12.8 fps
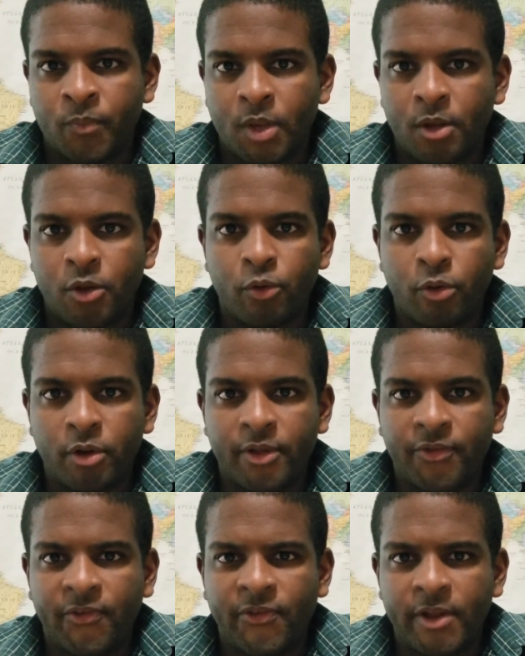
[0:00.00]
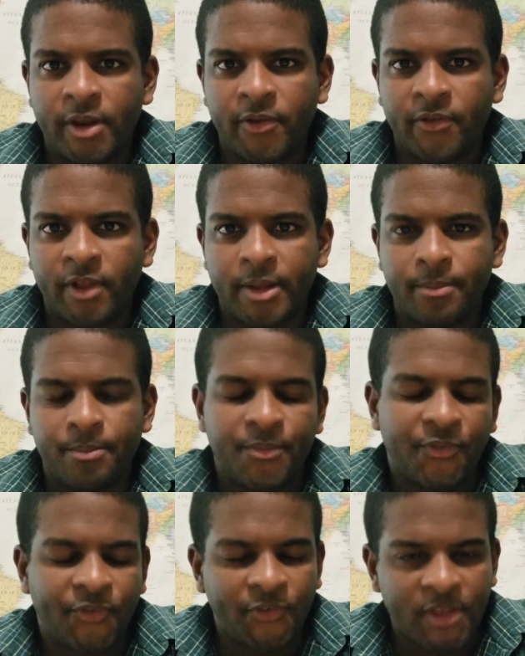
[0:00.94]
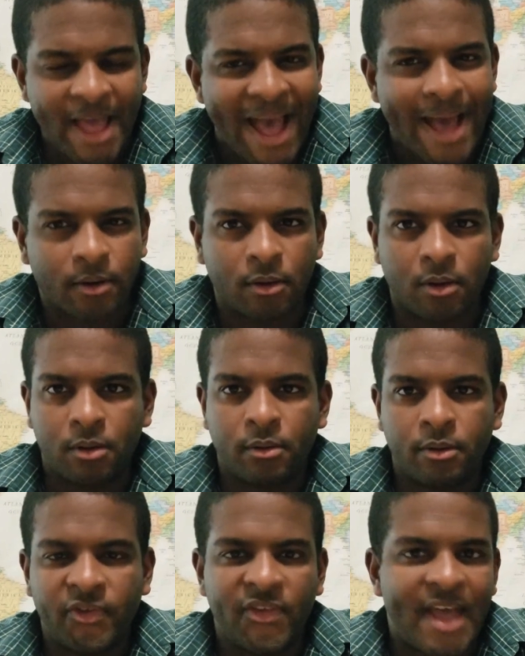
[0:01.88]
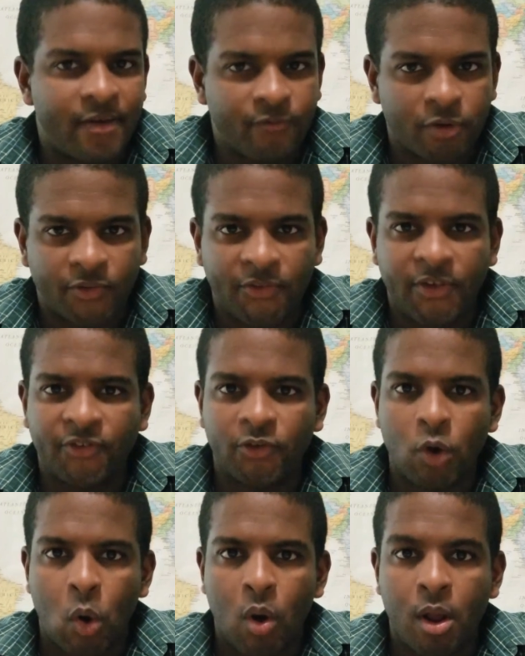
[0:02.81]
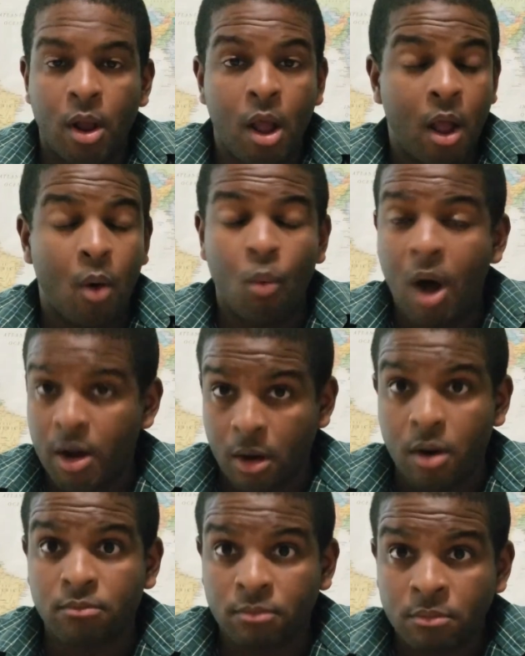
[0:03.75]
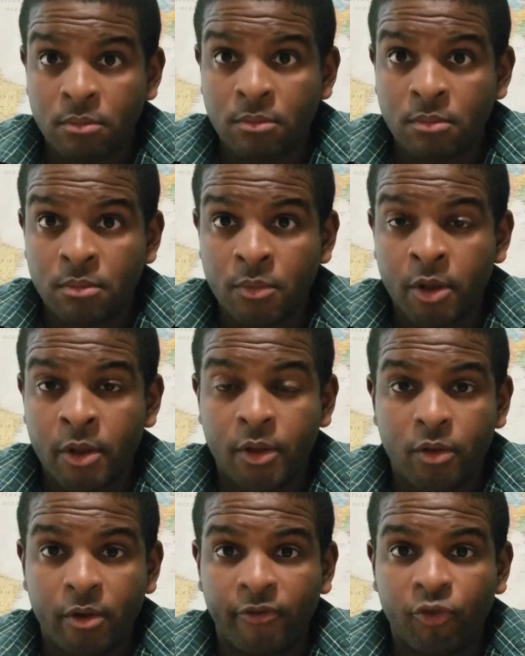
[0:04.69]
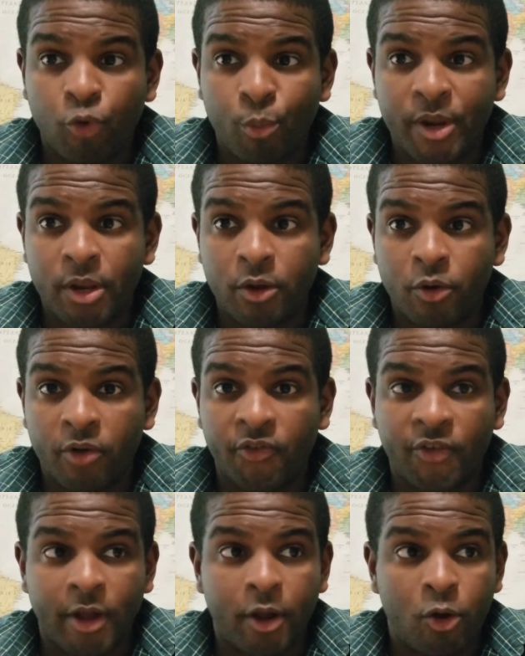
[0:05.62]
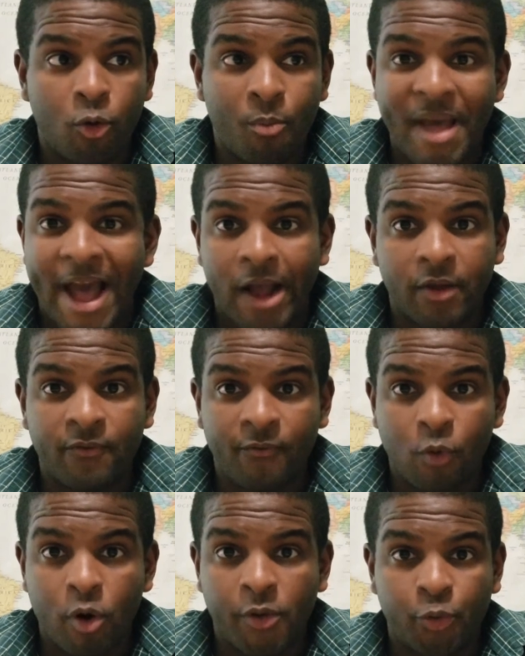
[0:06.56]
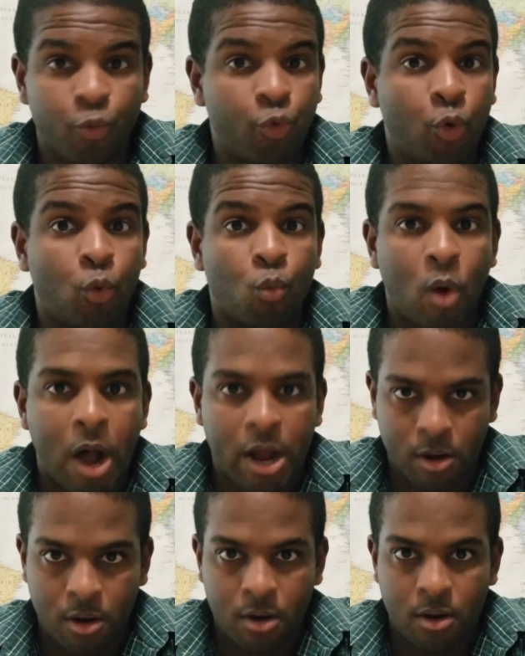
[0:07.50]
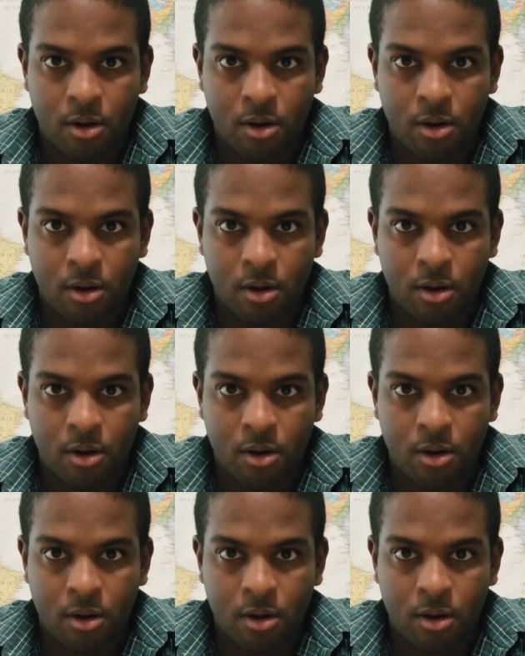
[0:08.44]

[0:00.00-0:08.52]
You look at cities like Seattle, San Francisco, water. You have so many goods that can go back and forth through the water